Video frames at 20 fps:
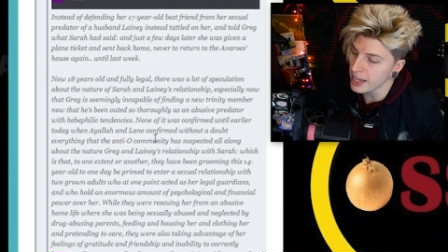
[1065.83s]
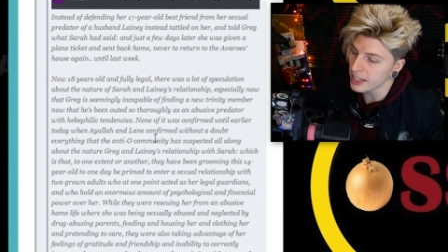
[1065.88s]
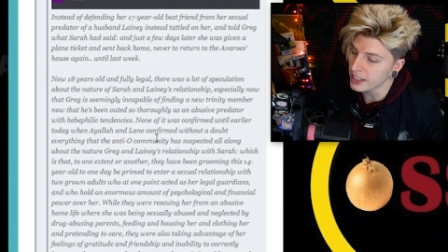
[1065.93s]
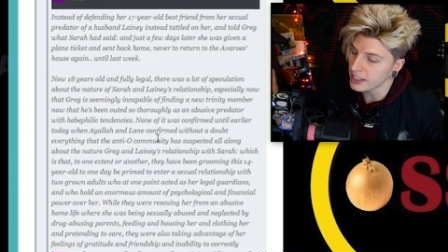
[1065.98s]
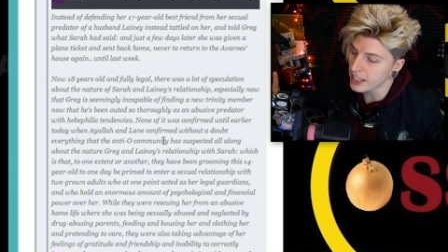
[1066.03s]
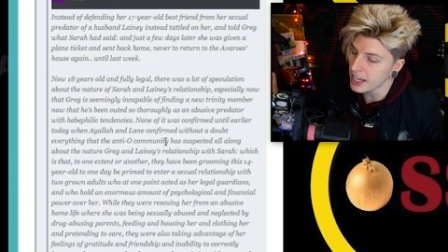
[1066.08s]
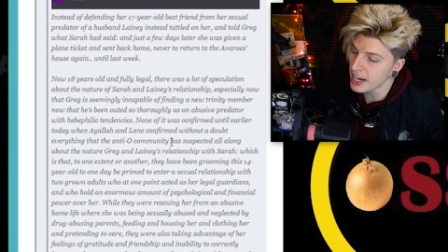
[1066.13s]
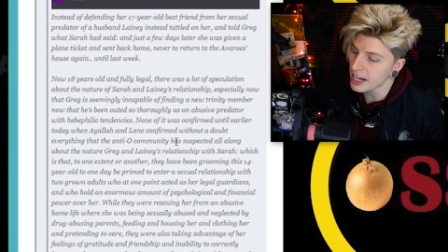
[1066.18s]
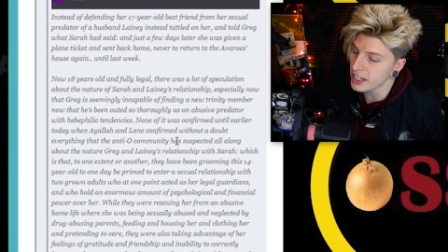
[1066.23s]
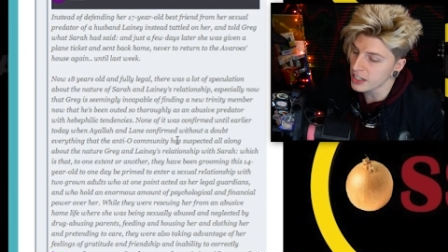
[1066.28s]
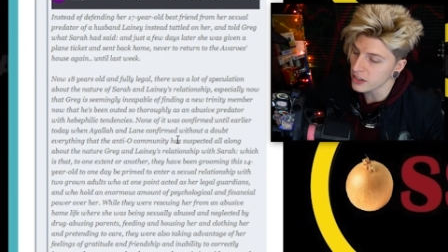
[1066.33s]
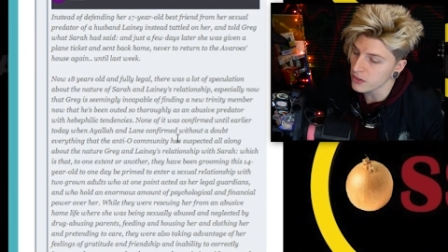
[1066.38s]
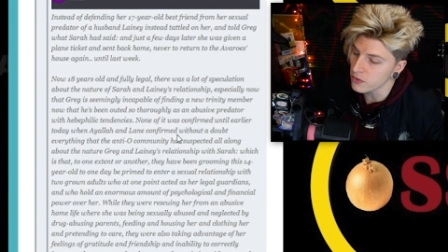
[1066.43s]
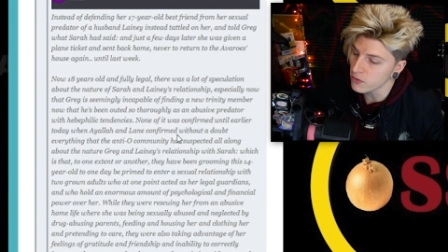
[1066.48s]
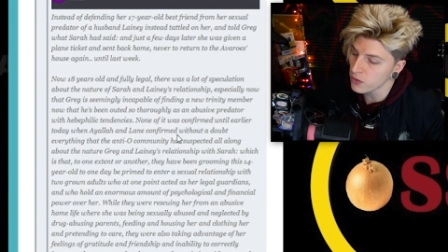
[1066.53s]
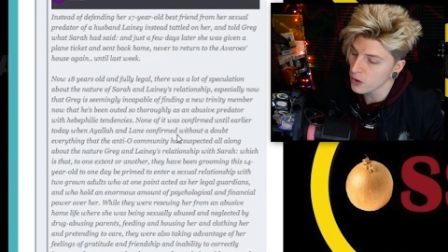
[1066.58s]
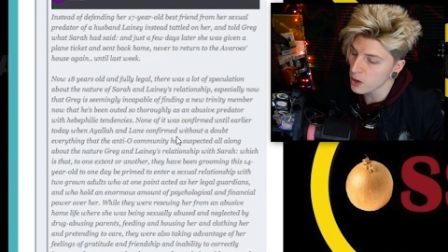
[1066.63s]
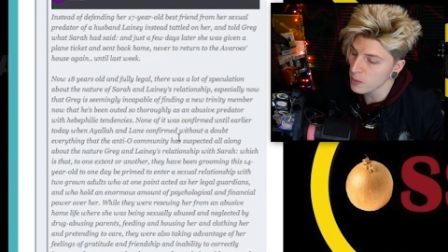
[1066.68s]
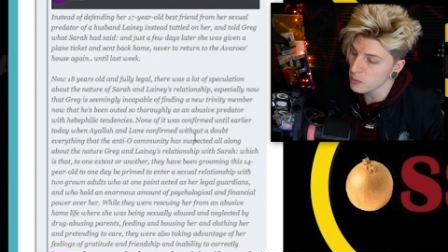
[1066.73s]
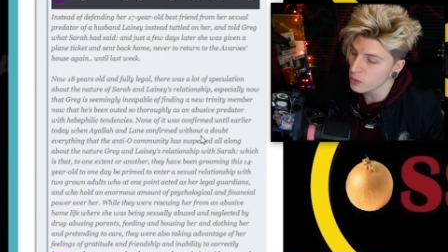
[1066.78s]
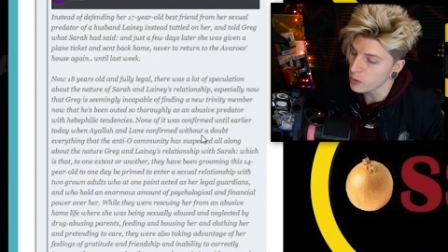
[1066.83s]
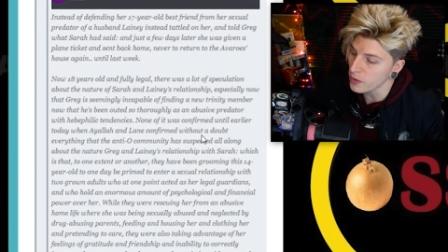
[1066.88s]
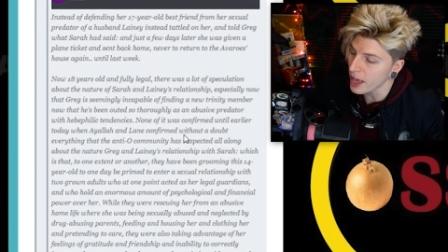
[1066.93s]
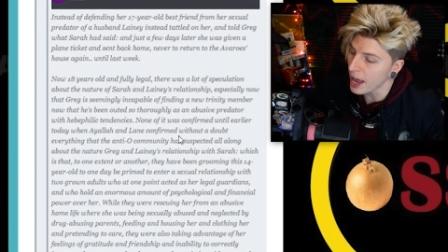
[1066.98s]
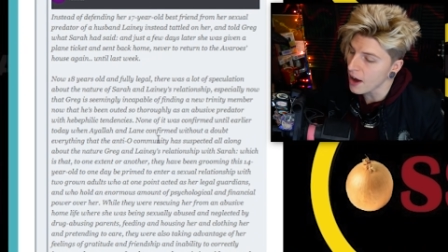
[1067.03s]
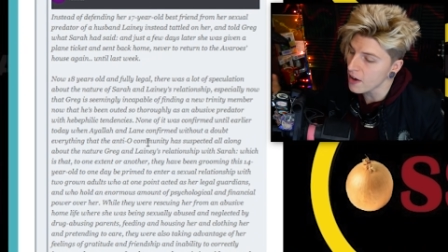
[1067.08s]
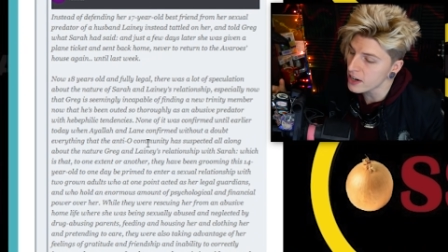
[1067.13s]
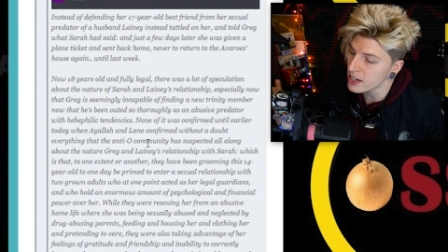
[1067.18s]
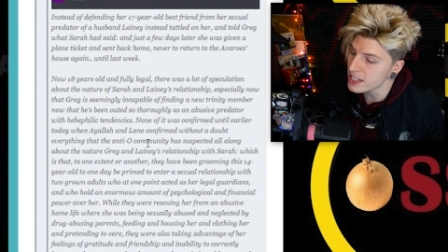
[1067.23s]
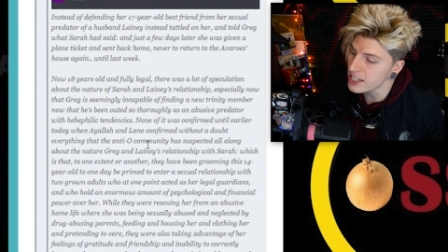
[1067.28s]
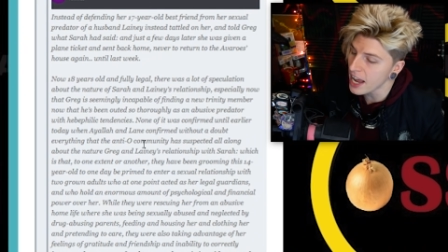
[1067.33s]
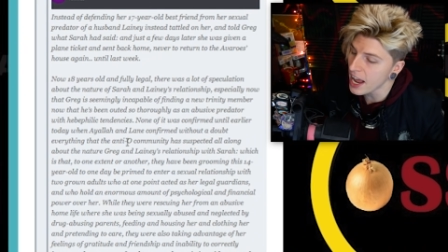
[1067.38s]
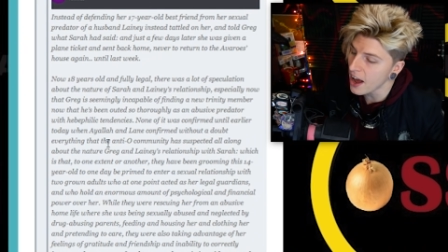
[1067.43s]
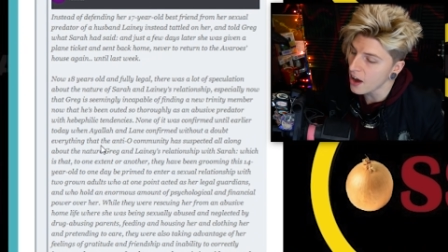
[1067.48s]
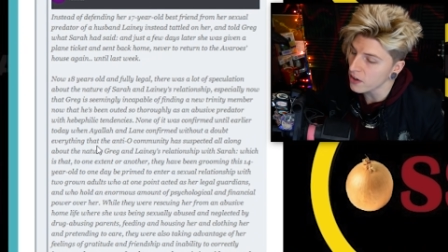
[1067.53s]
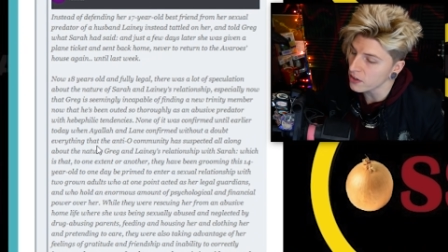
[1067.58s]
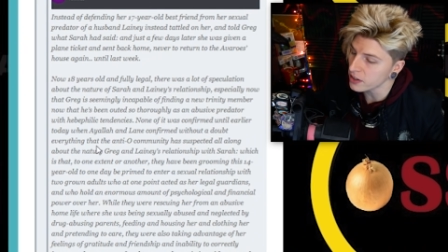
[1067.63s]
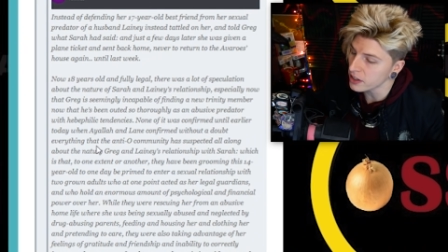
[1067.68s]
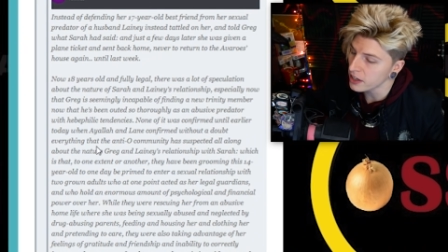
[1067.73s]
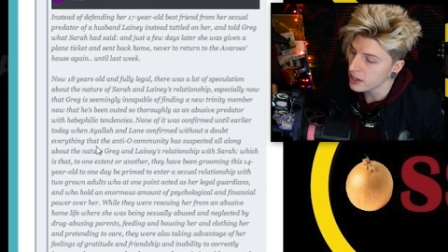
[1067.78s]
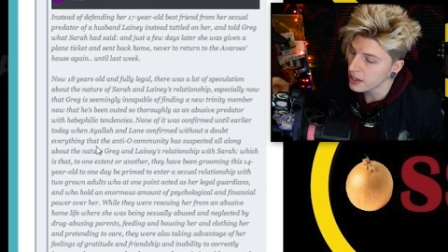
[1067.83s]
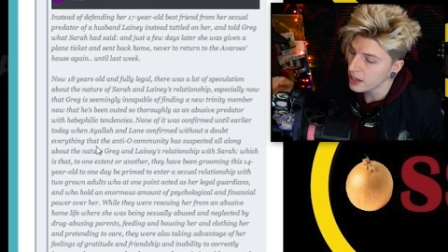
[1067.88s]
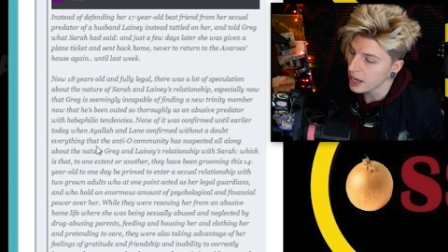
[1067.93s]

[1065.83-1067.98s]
and Lane confirmed without a doubt